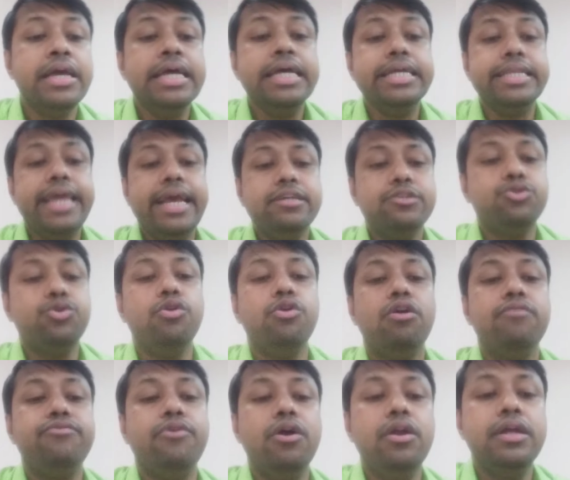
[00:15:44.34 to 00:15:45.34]
Next we will
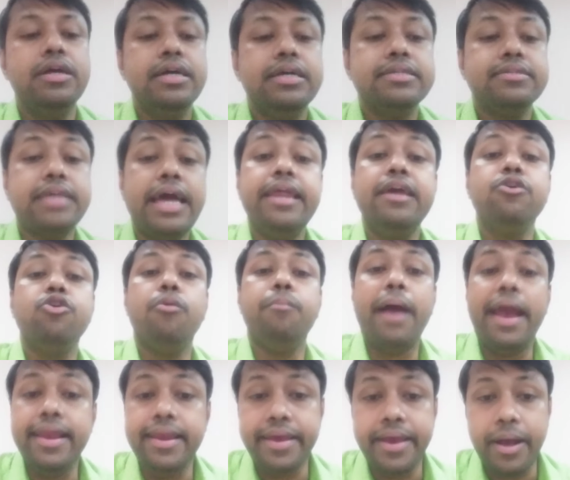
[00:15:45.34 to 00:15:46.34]
go for
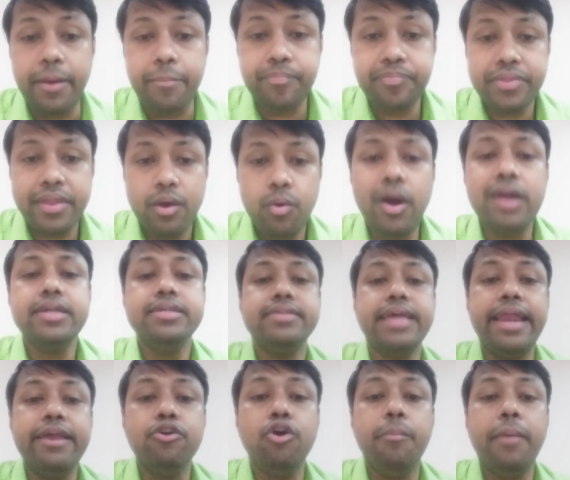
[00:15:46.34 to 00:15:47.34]
syringomyelia. What is
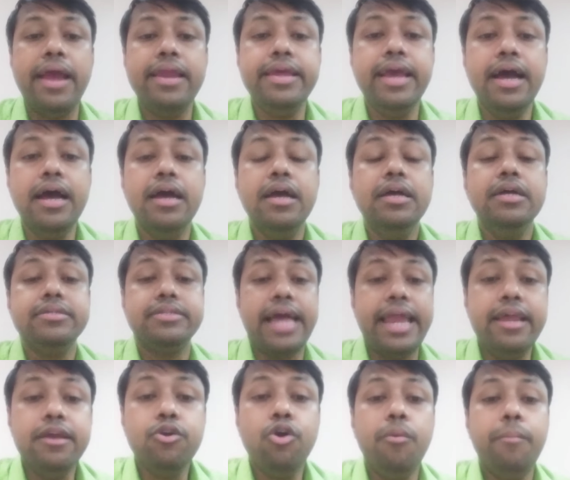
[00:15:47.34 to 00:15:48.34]
syringomyelia?
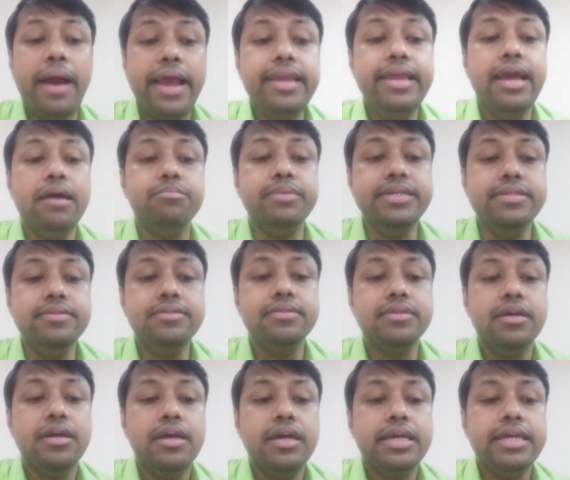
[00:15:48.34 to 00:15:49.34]
Syringomyelia means
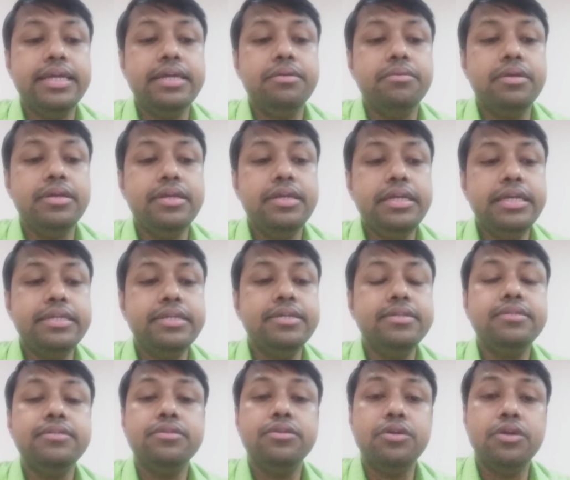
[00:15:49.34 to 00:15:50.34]

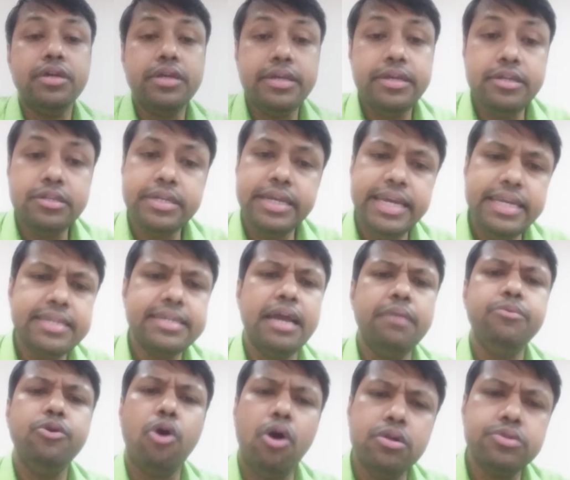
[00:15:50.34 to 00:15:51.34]
it
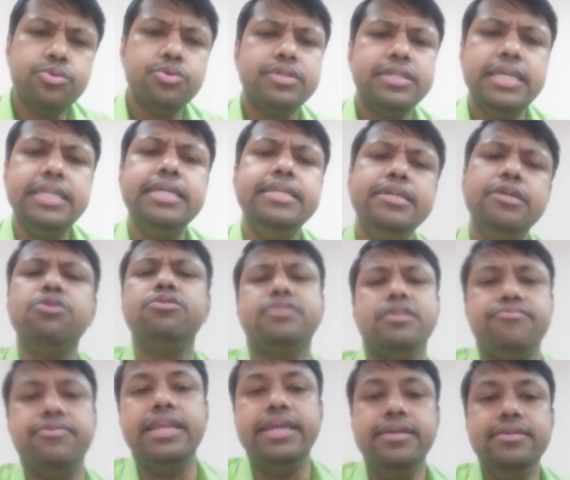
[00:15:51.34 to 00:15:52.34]
can be also seen in
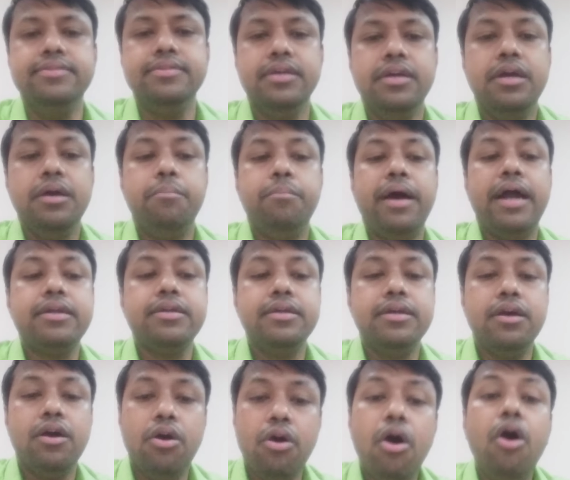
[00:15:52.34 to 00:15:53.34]
neurosyphilis, but
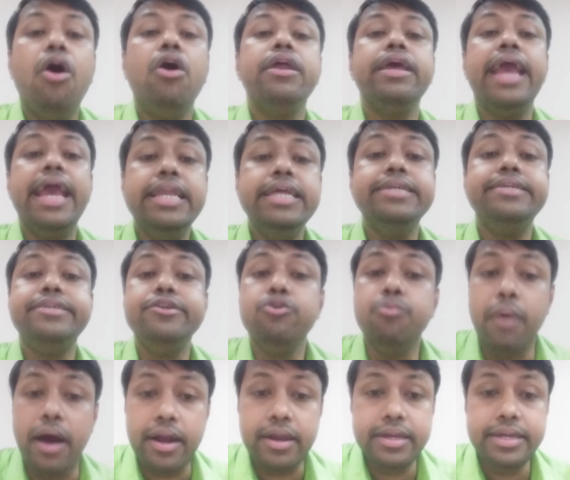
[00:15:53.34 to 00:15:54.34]
or any
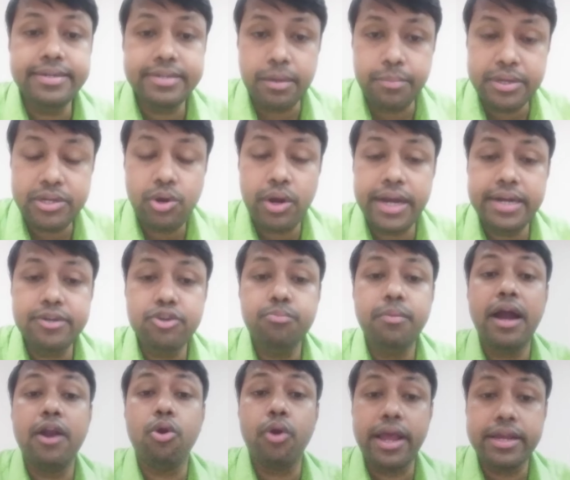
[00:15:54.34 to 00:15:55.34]
tumor, intramedullary
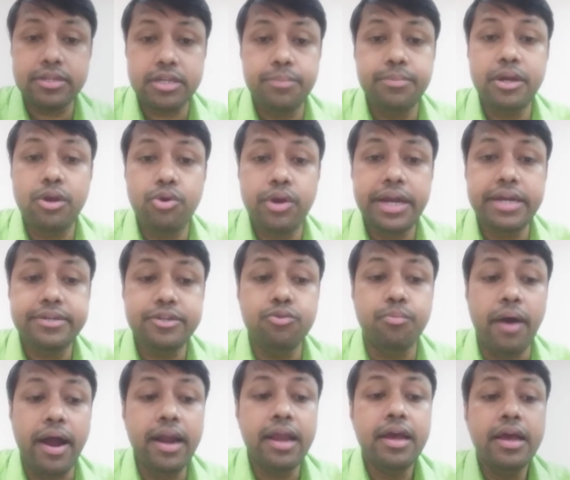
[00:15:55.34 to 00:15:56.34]
tumor or extramedullary
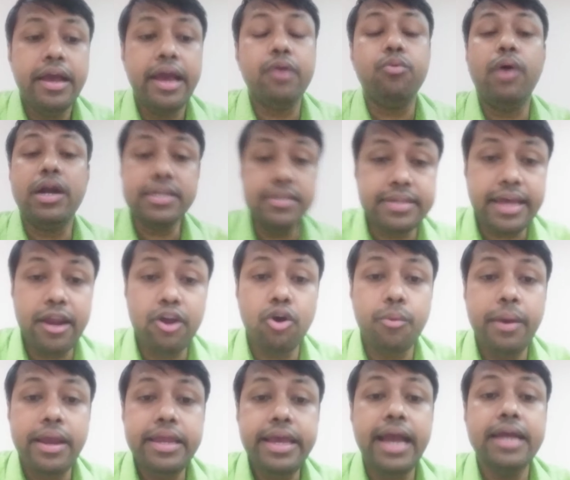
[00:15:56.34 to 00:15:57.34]
tumor. And what is
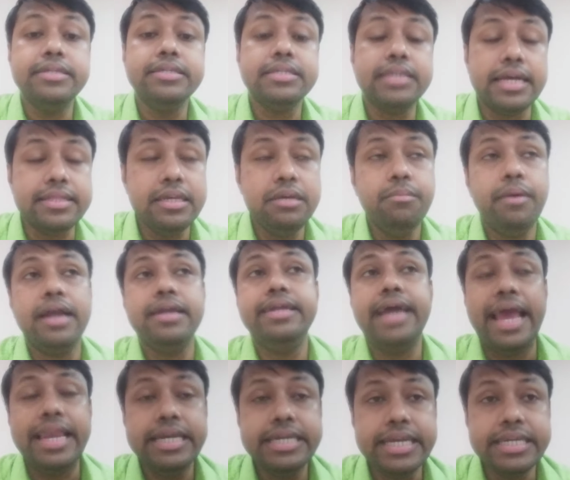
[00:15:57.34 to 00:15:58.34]
syringomyelia? It is nothing but
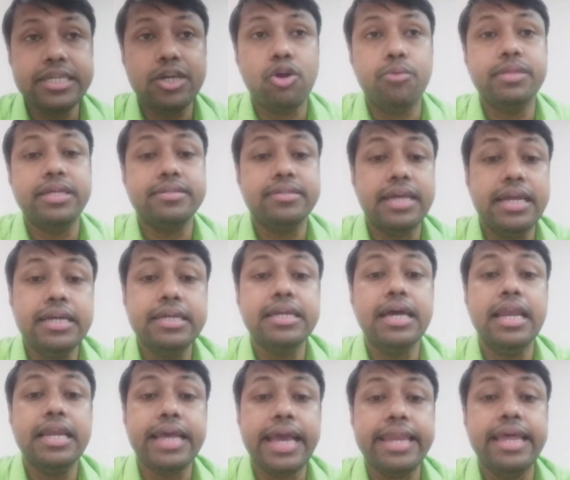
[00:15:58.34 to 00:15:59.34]
dilatation of the
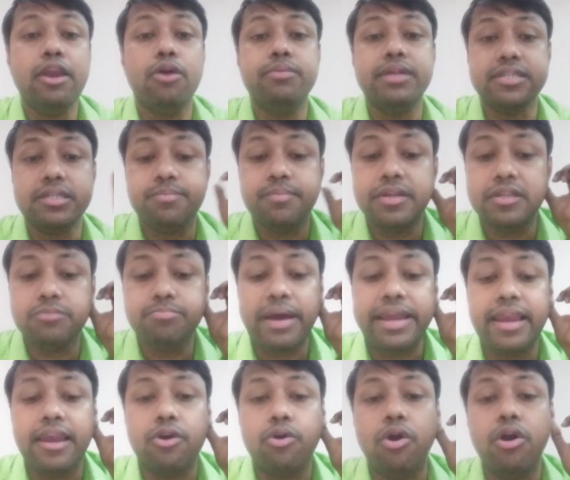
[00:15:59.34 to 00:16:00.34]
central canal of the
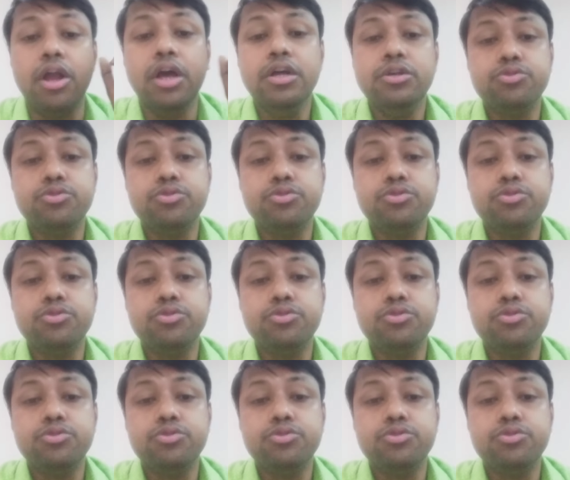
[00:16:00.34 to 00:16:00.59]
spinal cord.